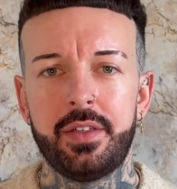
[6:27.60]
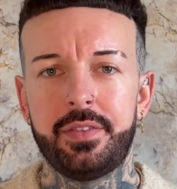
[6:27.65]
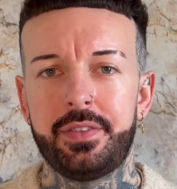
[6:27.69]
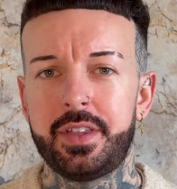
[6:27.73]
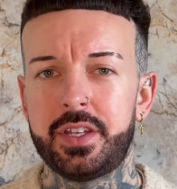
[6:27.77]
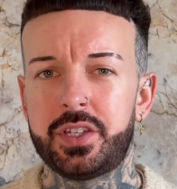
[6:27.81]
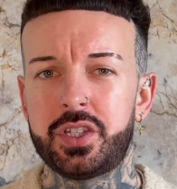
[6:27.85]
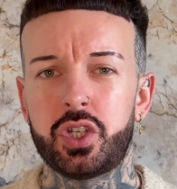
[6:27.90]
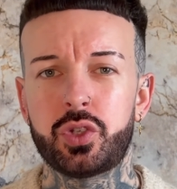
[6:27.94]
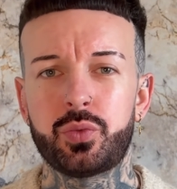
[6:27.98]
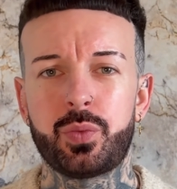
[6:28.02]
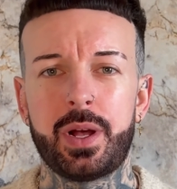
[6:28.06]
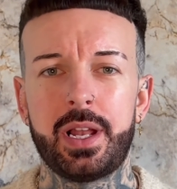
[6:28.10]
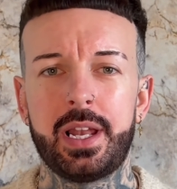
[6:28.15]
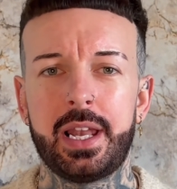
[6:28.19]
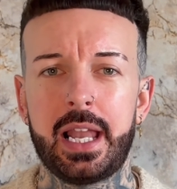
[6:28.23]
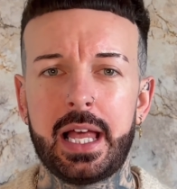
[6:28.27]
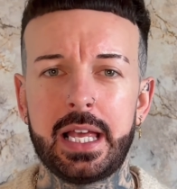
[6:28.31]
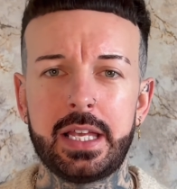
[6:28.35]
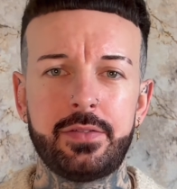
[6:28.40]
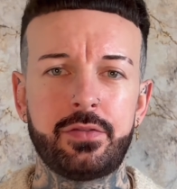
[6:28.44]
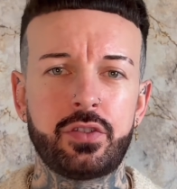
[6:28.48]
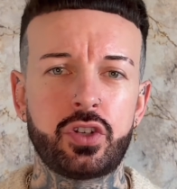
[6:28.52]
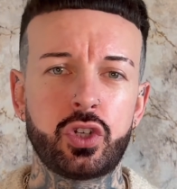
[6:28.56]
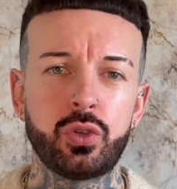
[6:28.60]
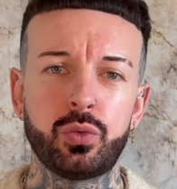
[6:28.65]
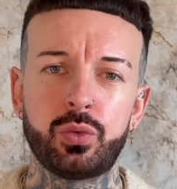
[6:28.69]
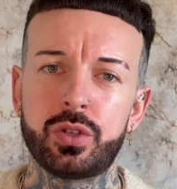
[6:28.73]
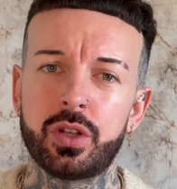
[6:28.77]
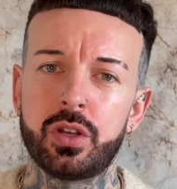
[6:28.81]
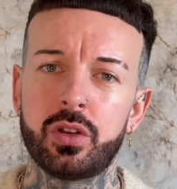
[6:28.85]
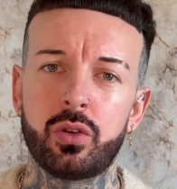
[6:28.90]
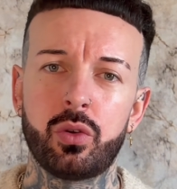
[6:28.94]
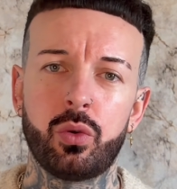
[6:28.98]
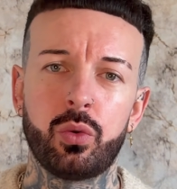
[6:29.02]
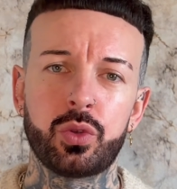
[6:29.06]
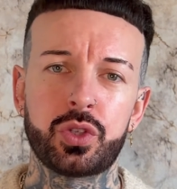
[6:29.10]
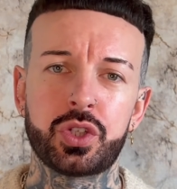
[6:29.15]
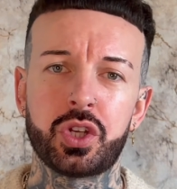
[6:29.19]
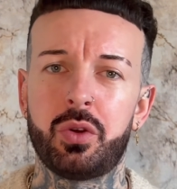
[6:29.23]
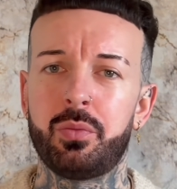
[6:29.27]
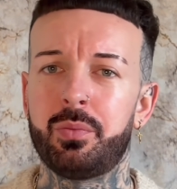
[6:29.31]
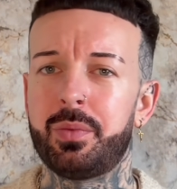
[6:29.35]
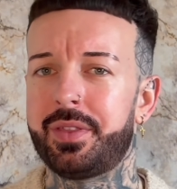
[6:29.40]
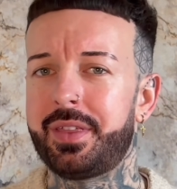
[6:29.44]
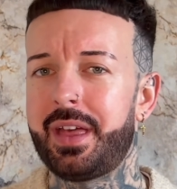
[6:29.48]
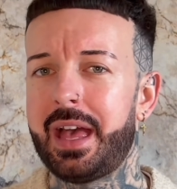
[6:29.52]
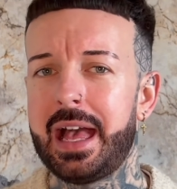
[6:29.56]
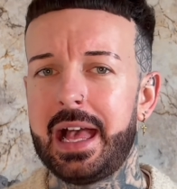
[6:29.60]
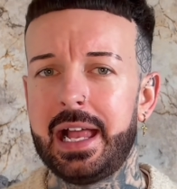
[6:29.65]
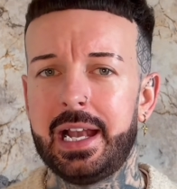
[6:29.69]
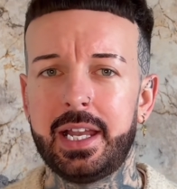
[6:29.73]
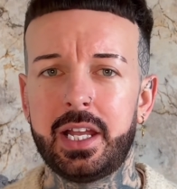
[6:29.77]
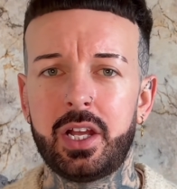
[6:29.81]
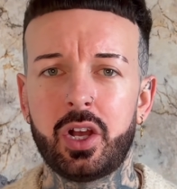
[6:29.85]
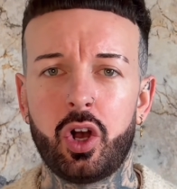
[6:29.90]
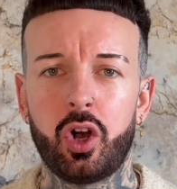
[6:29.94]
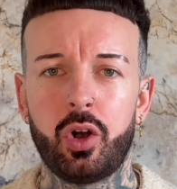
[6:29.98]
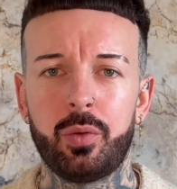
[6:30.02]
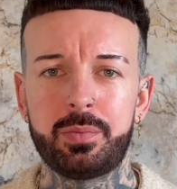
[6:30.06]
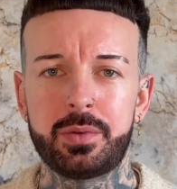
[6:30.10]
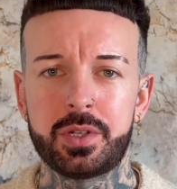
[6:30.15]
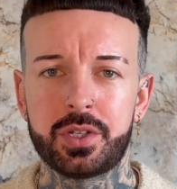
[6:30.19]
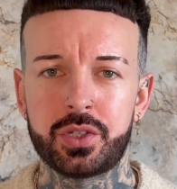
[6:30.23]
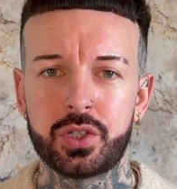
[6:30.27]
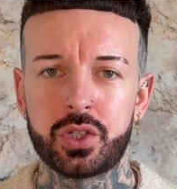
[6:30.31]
This is where live shooting goes on with helicopters